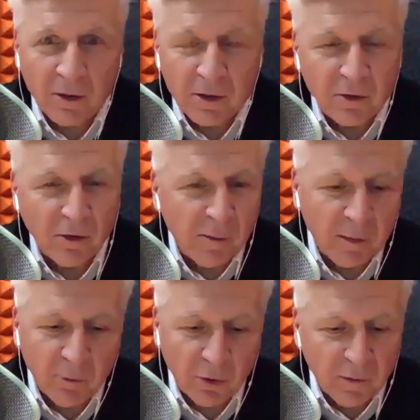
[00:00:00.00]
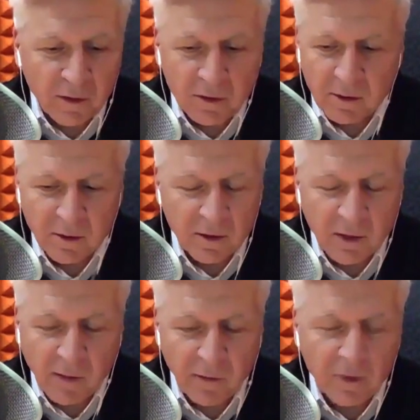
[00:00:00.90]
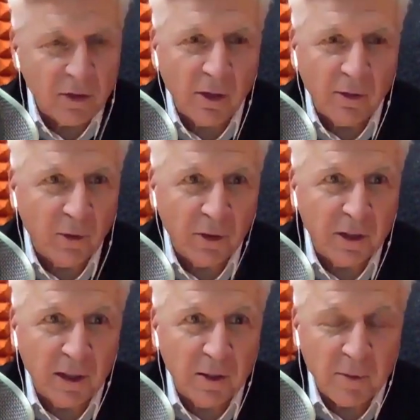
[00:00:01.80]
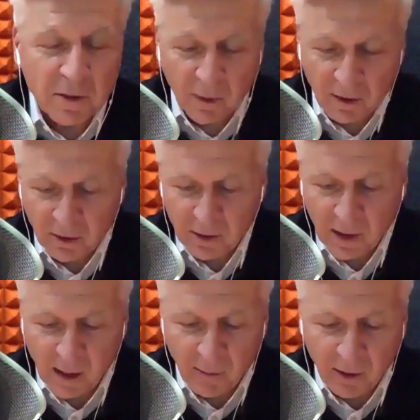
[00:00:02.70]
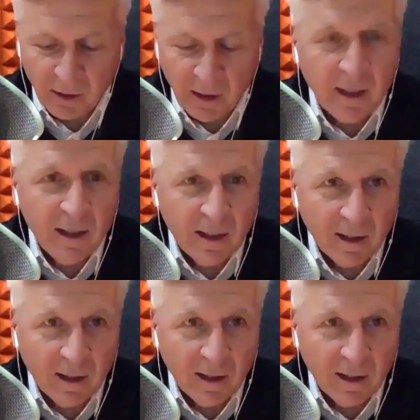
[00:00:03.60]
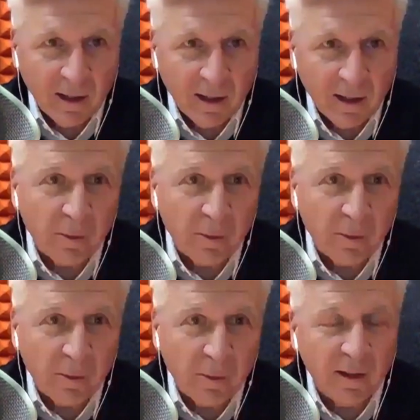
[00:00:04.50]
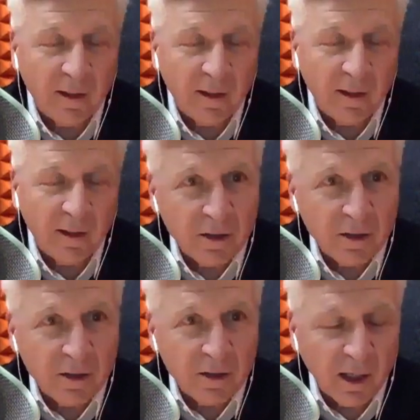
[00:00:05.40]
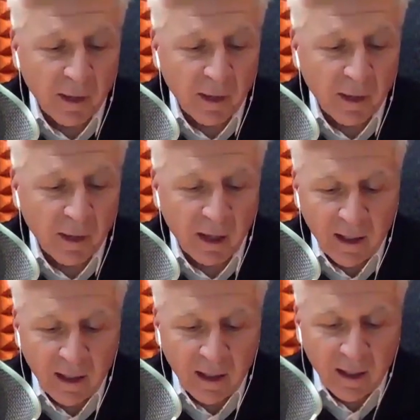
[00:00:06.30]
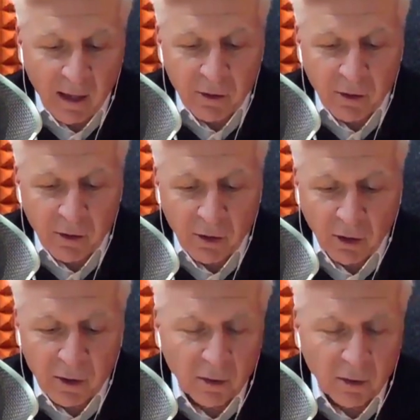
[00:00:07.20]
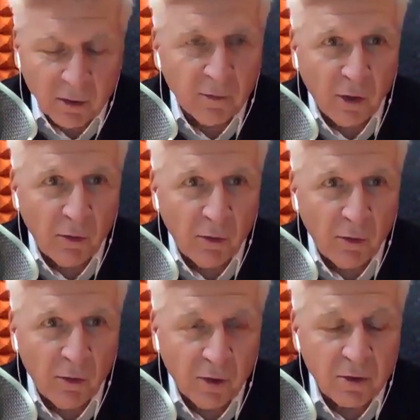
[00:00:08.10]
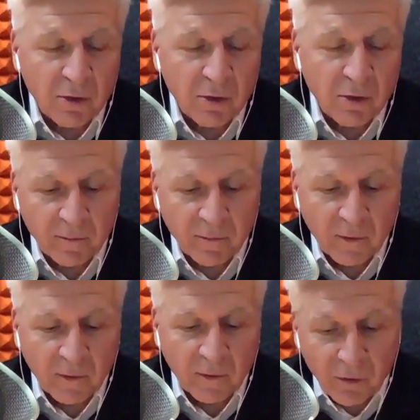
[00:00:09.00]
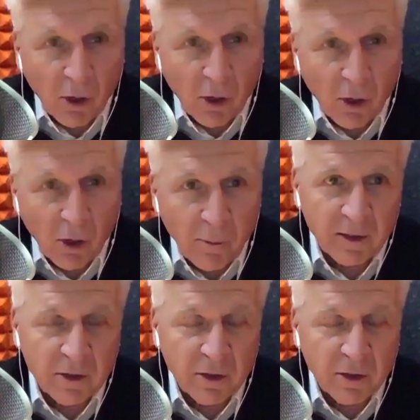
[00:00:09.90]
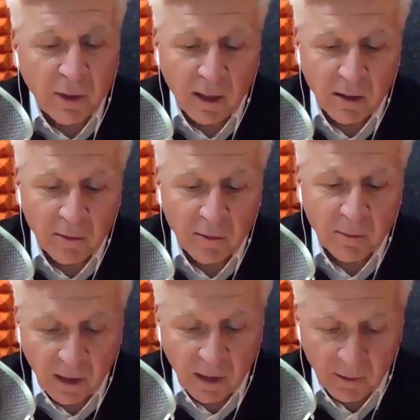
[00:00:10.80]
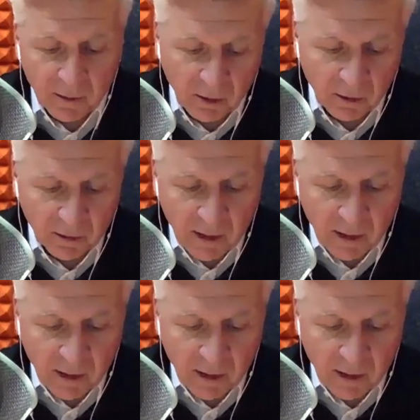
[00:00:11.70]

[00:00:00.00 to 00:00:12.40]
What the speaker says: or streaming movies or stuff that you don't really need to be spending your time on. Let's get real about it, and let's start thinking about how you're going to view the future with your own money as you begin to become an adult.